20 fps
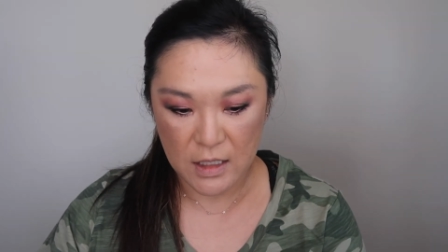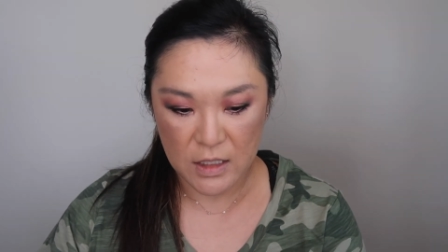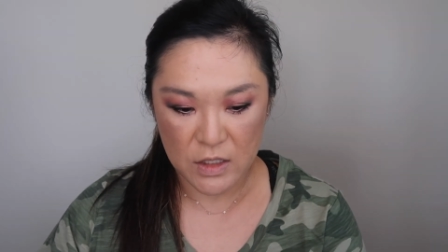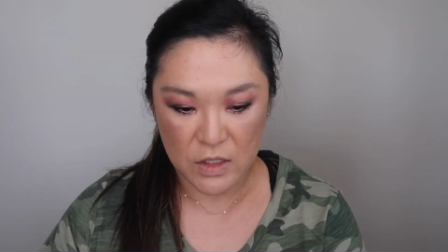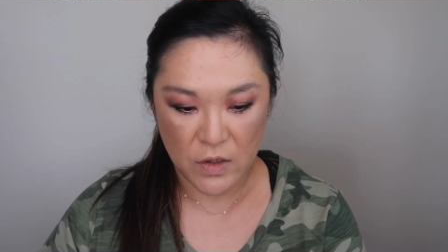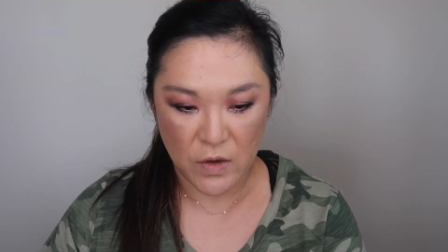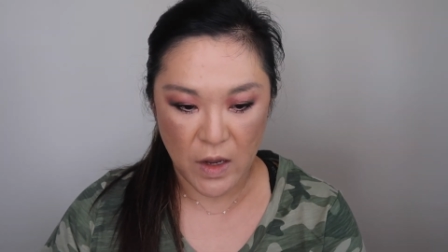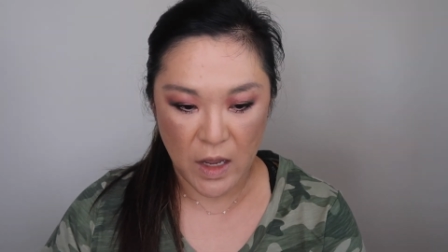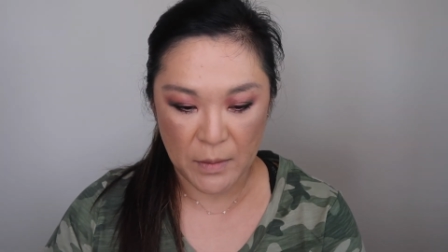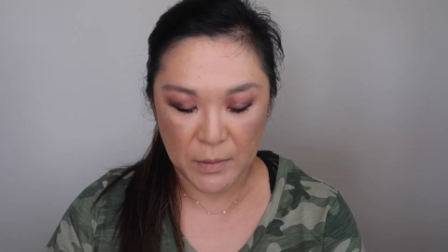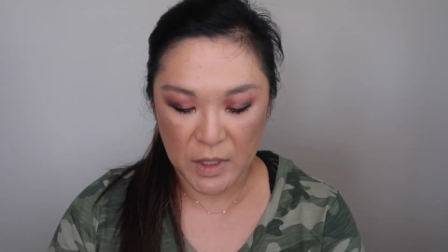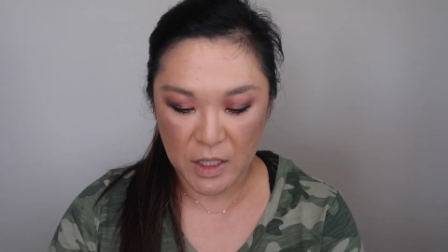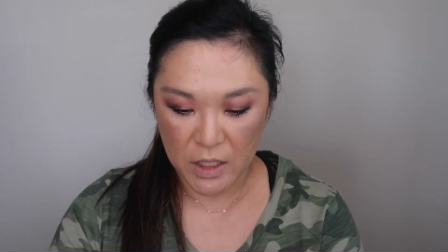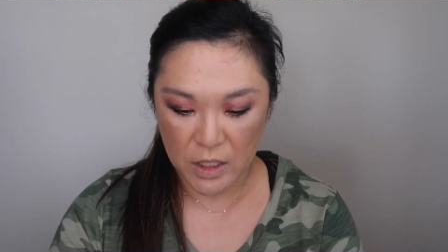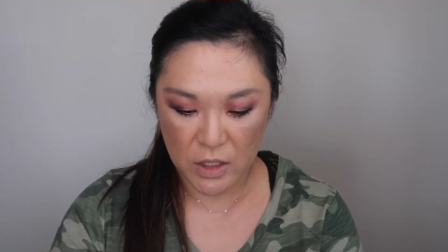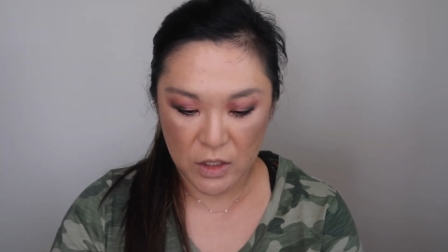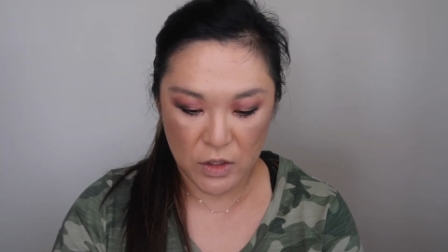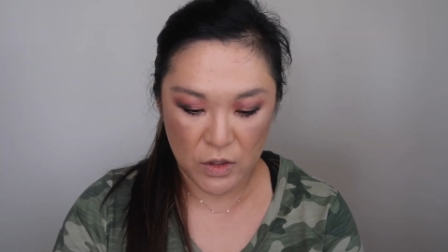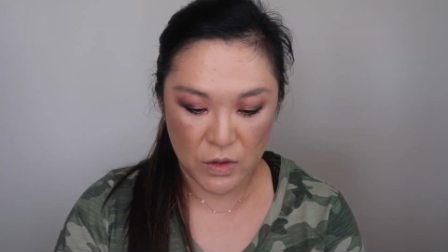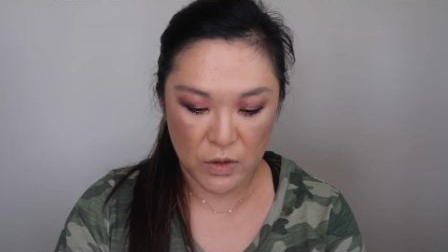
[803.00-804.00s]
So I'm gonna
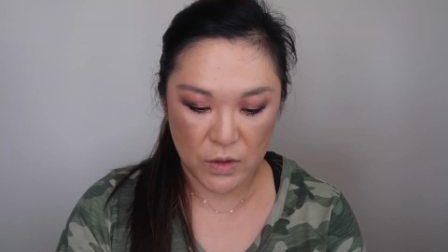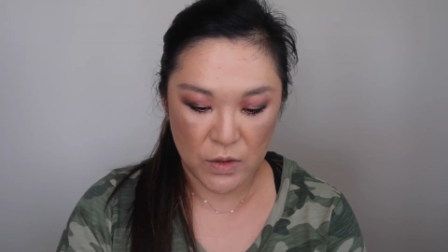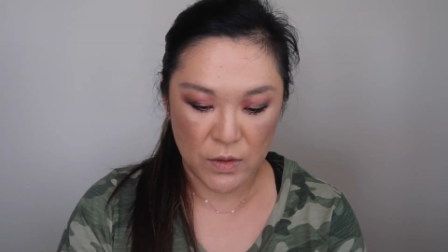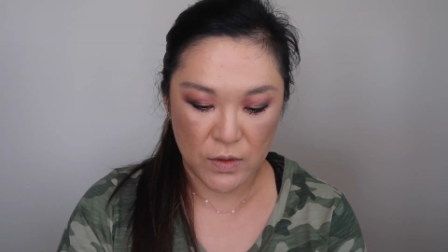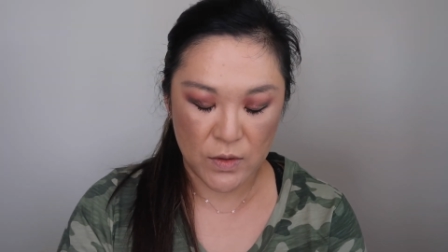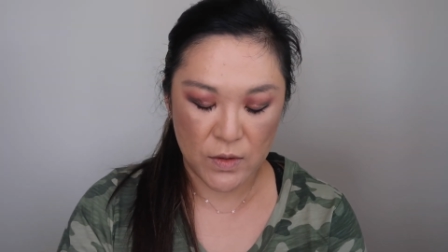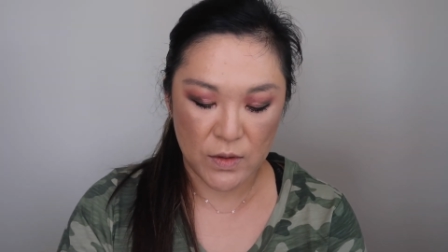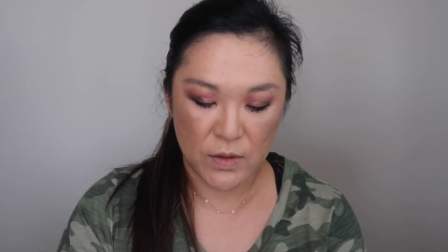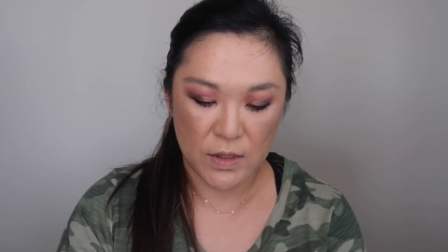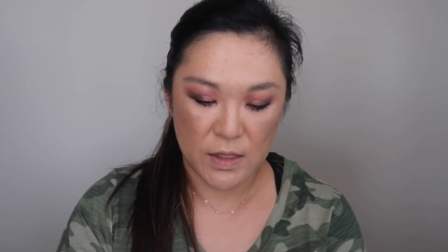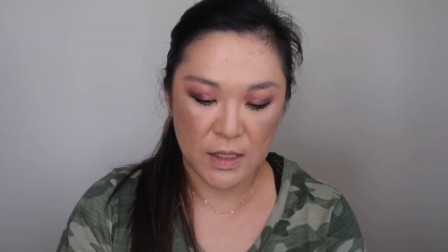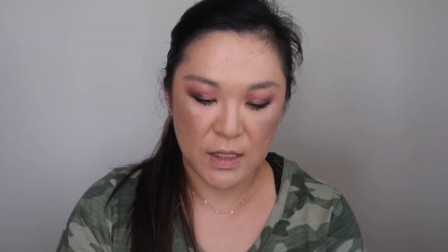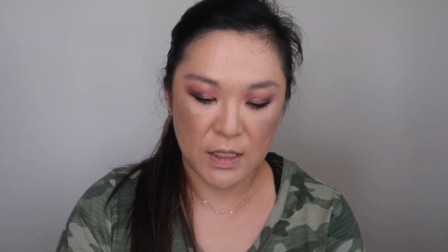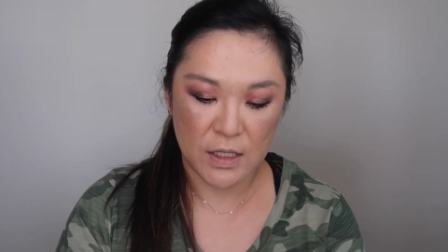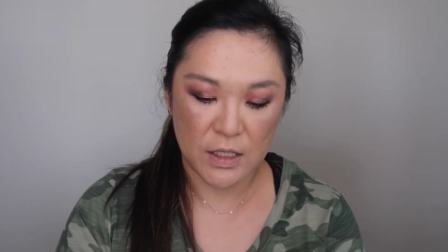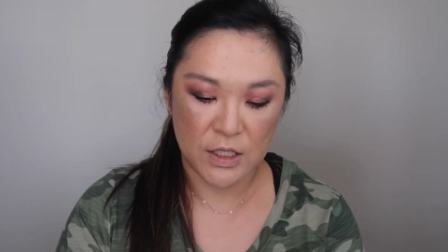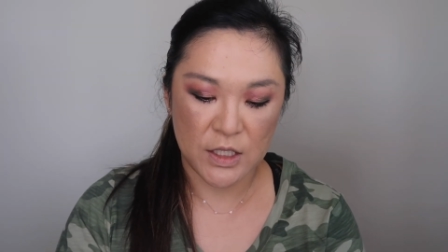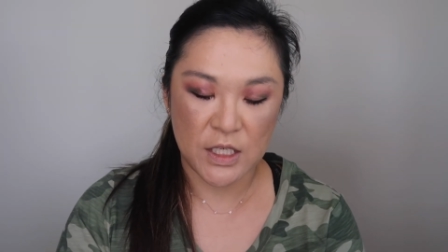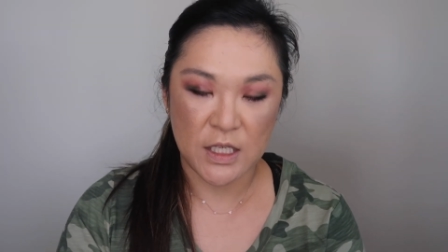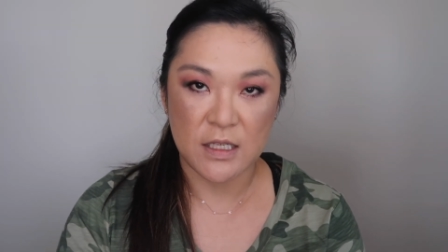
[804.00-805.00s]
use
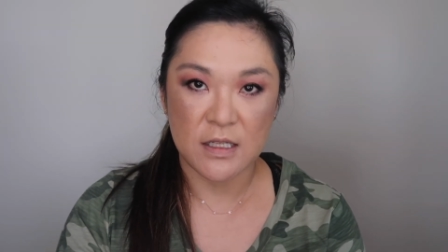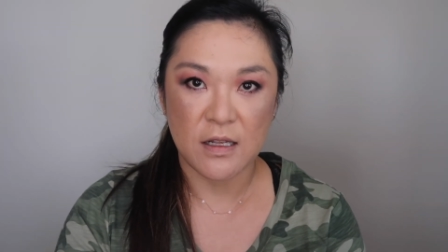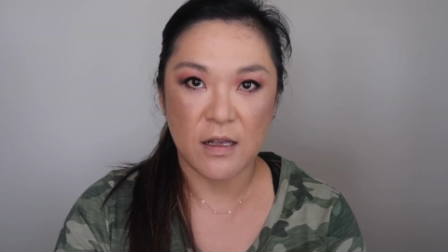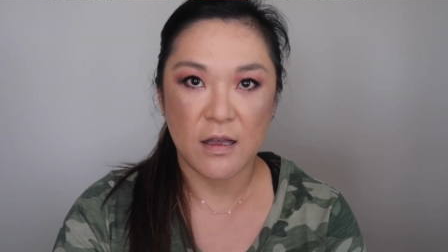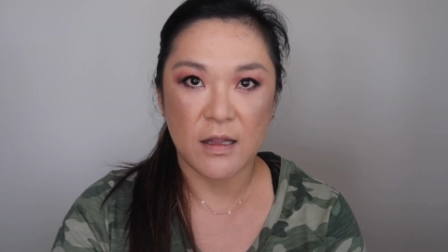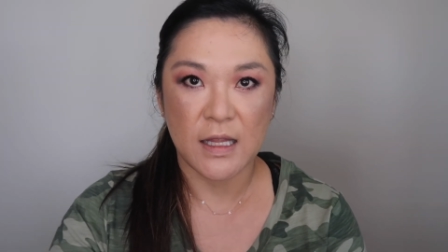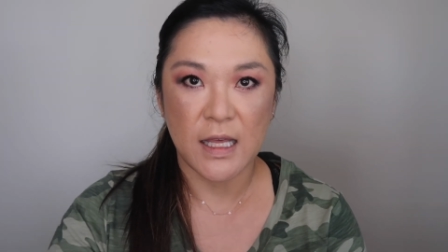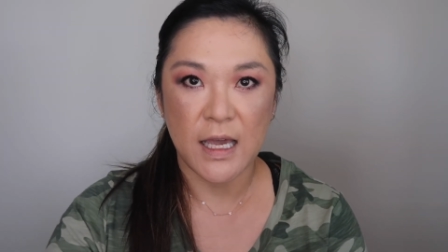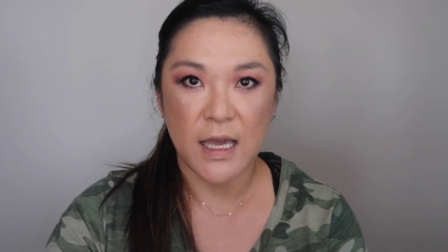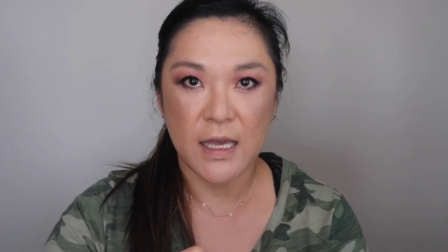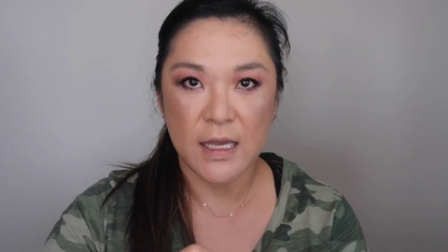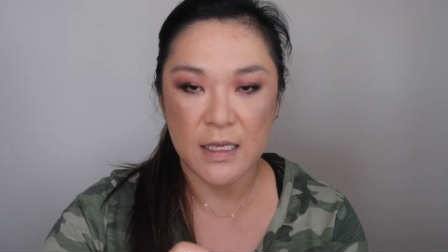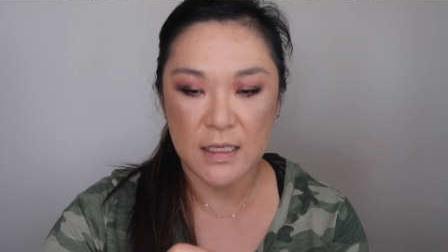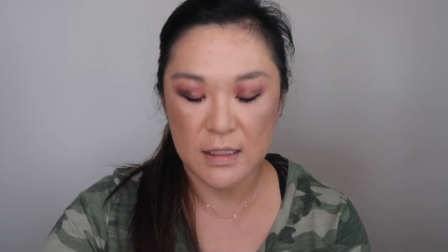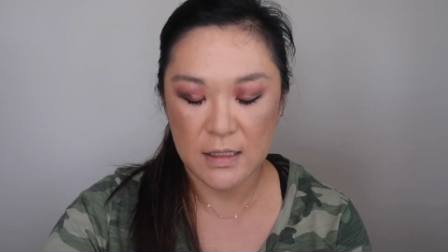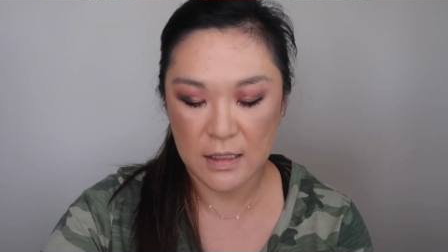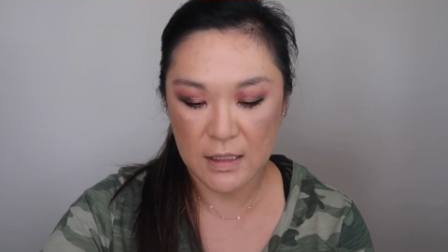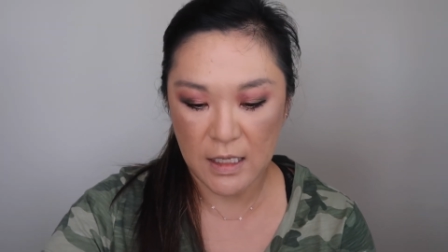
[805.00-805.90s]
She's All That.